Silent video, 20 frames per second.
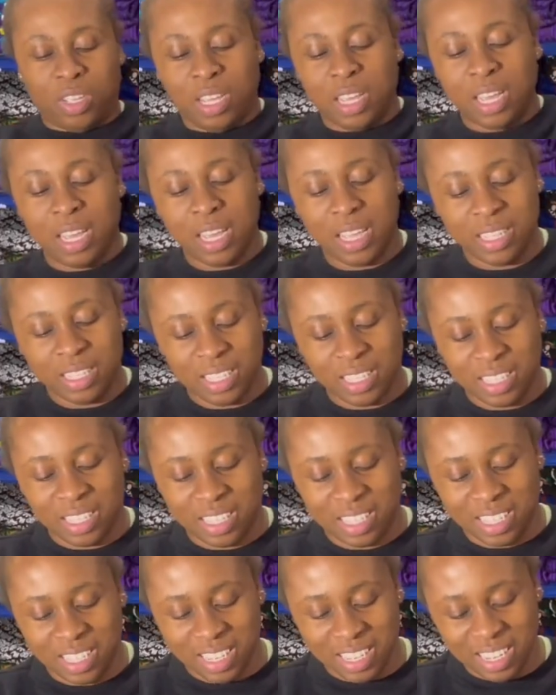It
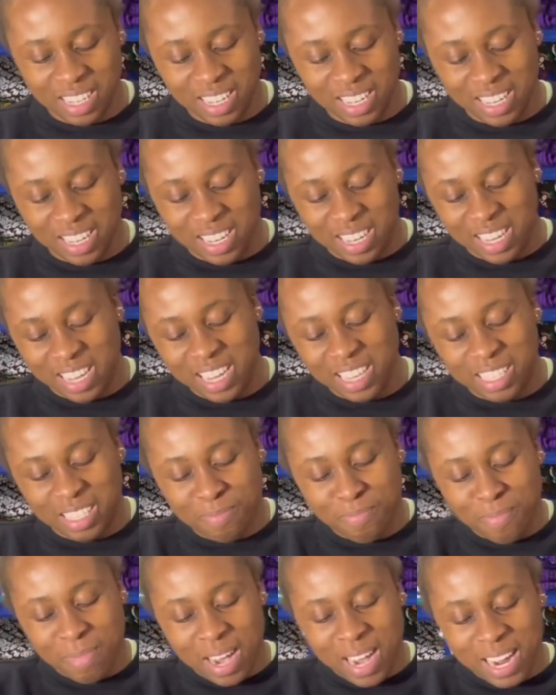is
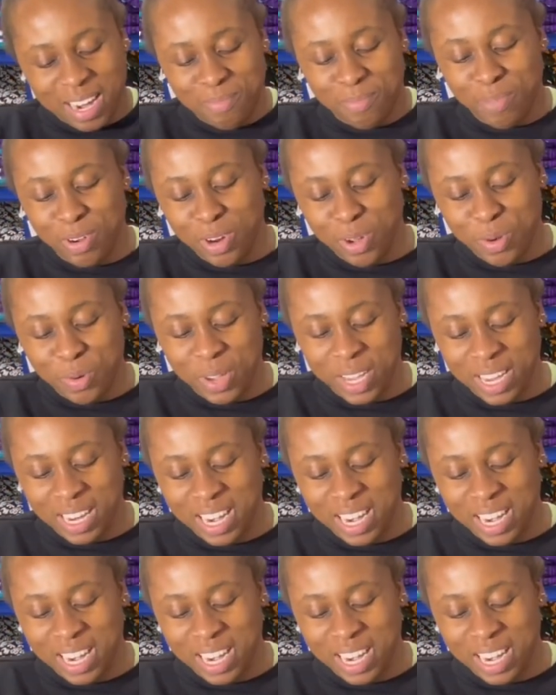mind-blowing.